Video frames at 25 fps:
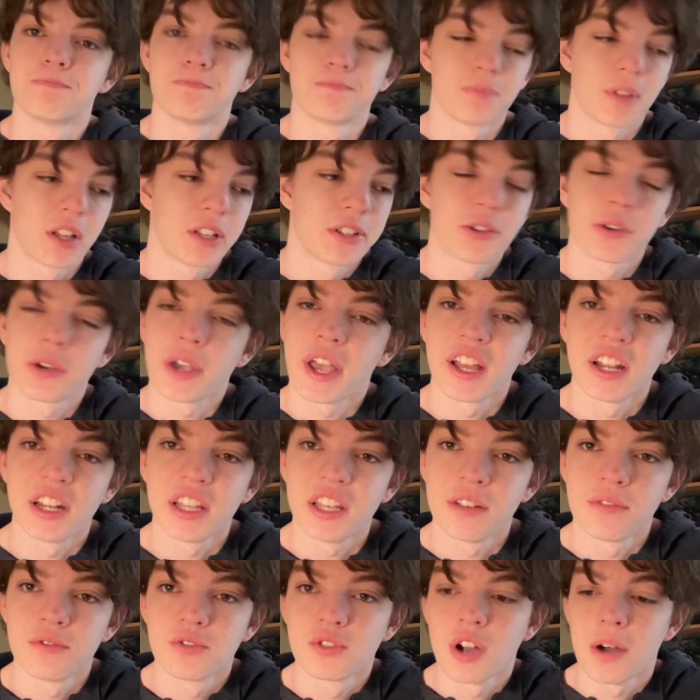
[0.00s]
It's okay to
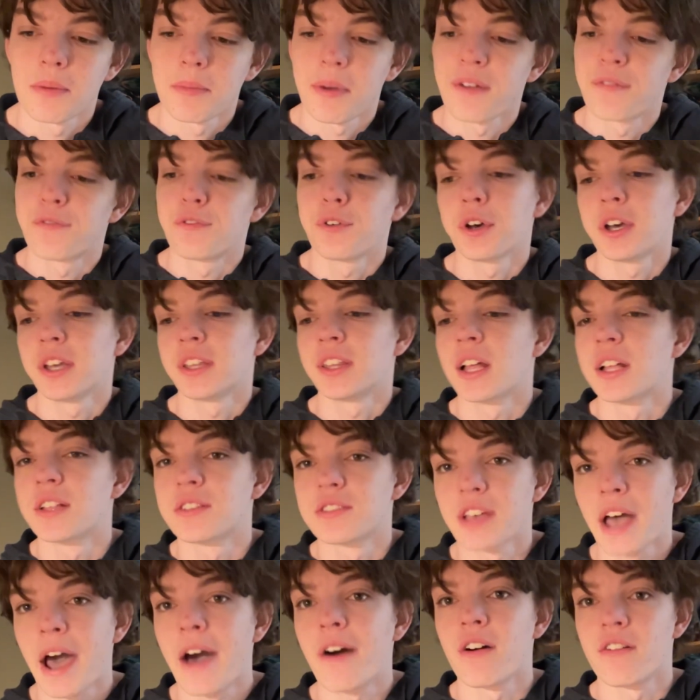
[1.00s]
eavesdrop. I feel like that's
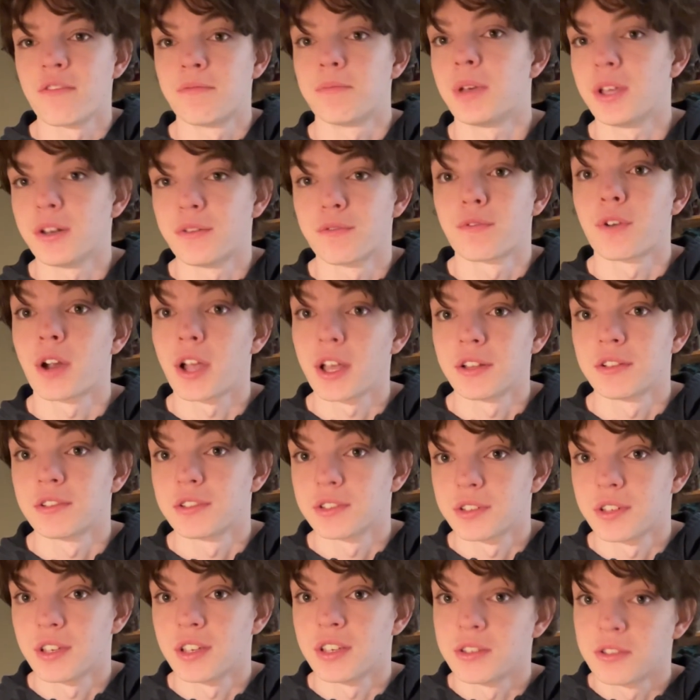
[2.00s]
how I've made
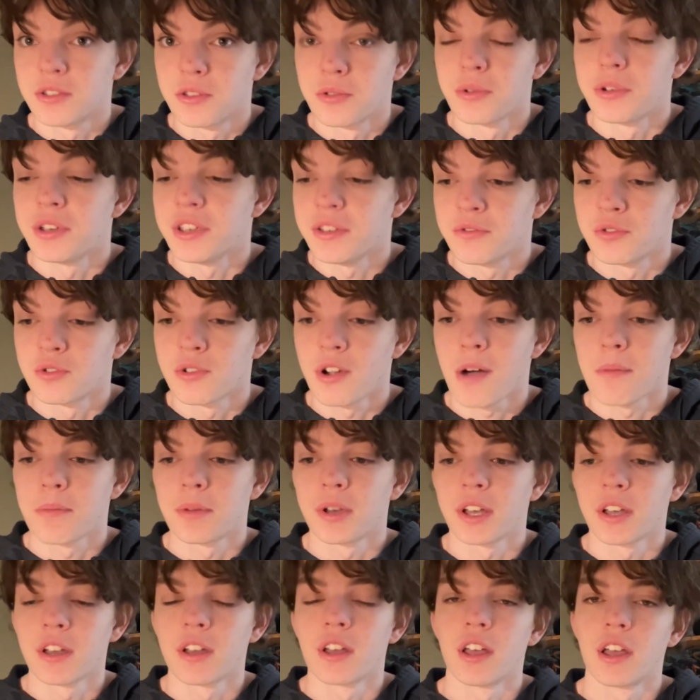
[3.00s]
friends, is through
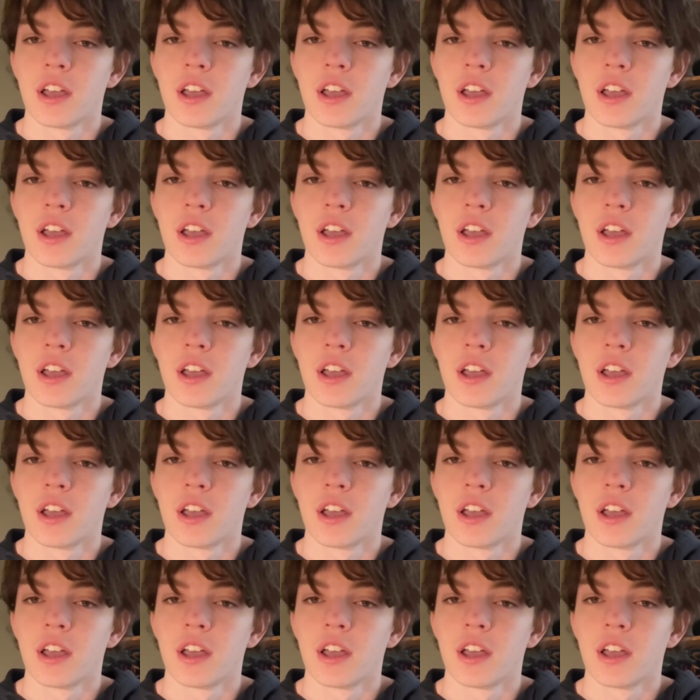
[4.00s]
eavesdropping.